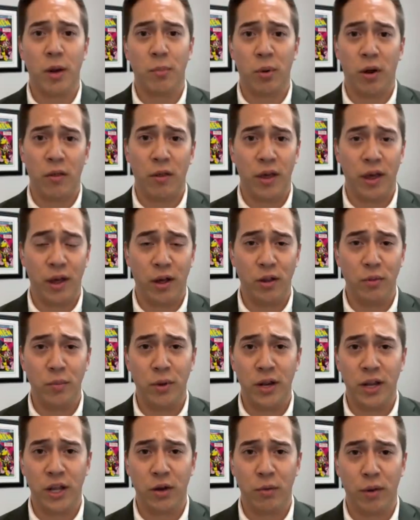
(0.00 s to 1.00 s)
up on the Hill
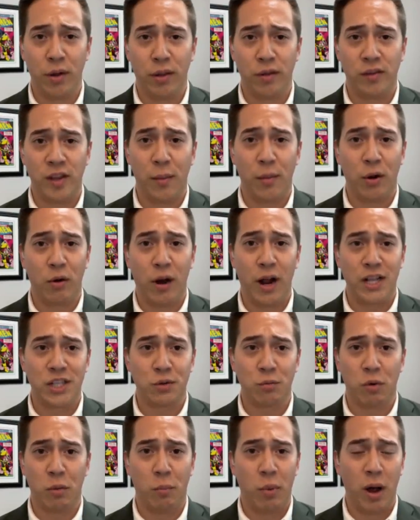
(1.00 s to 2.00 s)
meeting with Democrats
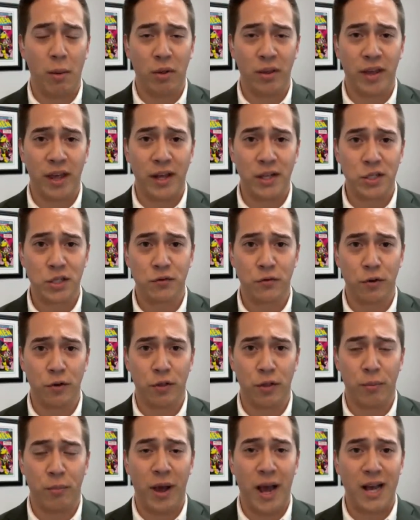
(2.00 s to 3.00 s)
and Republicans for
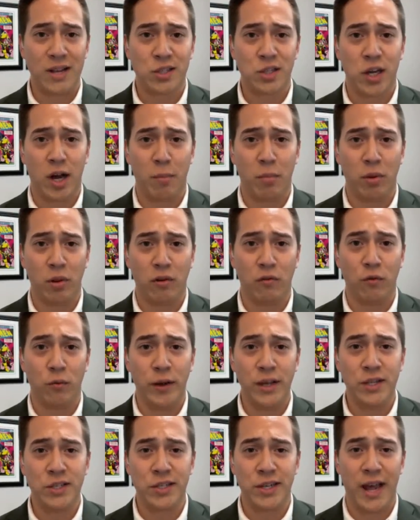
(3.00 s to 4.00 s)
the past couple of
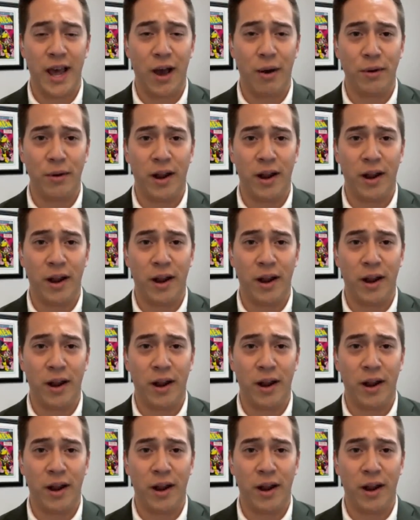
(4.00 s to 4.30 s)
weeks now.